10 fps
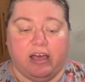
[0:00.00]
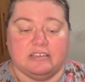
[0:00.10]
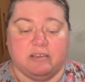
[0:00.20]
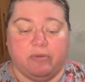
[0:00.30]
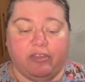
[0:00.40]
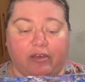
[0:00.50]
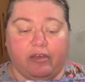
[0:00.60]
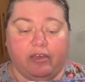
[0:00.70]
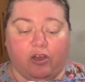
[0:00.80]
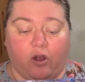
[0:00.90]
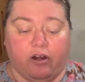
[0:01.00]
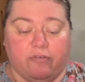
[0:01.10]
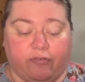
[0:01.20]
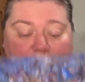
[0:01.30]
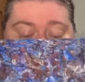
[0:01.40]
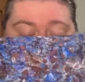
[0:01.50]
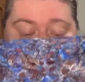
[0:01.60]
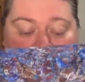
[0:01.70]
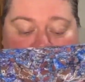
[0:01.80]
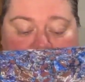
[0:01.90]
some of the yarn from
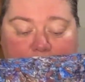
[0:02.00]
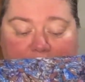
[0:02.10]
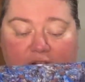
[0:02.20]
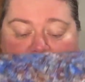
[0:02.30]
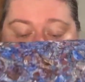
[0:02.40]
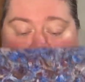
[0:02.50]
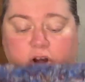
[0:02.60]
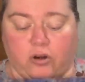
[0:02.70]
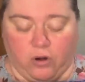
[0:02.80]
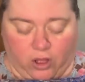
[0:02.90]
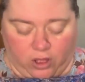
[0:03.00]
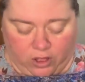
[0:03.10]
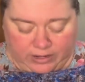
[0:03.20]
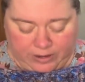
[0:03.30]
my Bay Area Yarn Crawl haul,